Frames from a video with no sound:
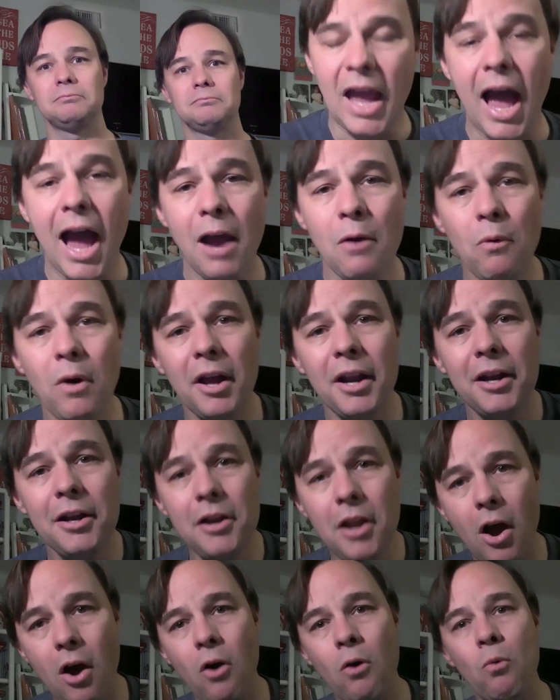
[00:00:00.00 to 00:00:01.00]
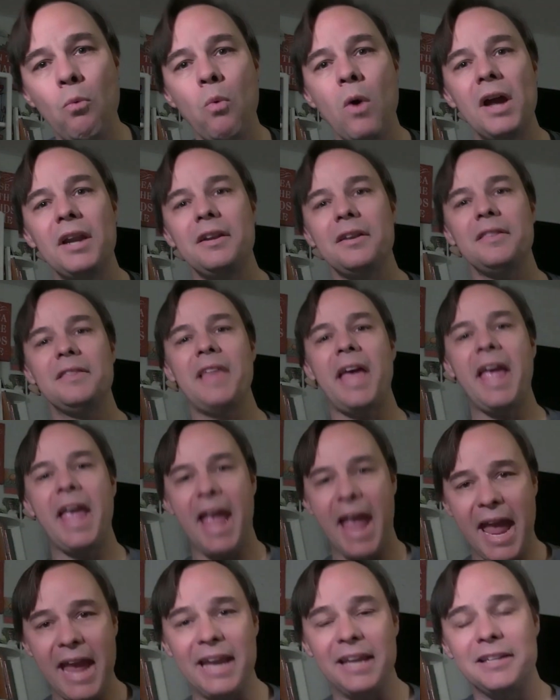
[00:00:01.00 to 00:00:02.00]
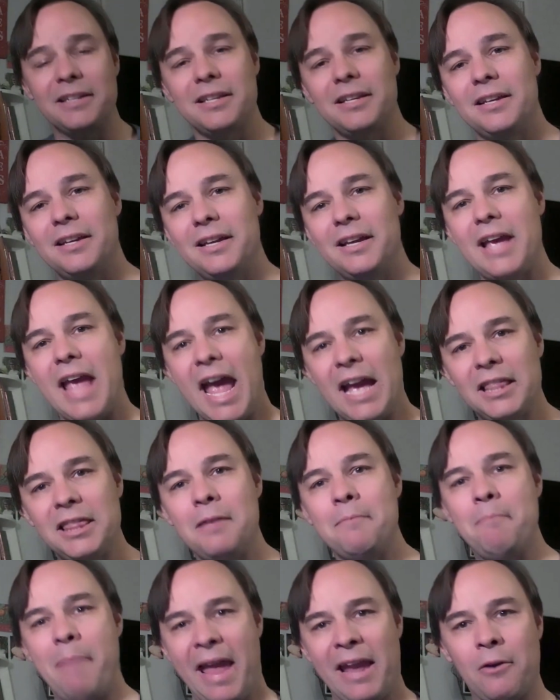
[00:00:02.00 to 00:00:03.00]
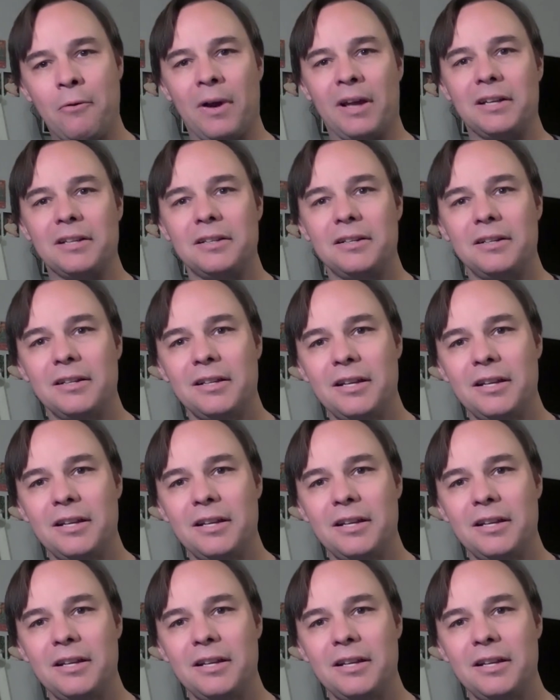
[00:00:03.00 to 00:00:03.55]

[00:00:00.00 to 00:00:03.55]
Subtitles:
I want to know what they ate at the banquet,